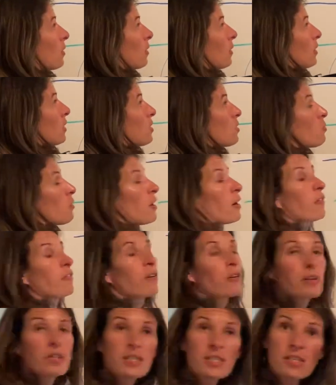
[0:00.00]
is where our
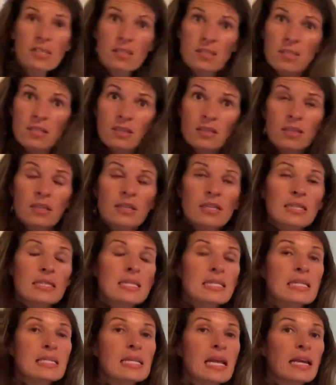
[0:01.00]
focus is. It's
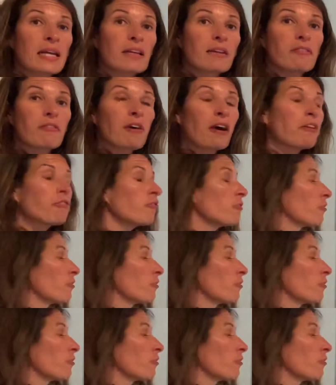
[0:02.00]
the -5.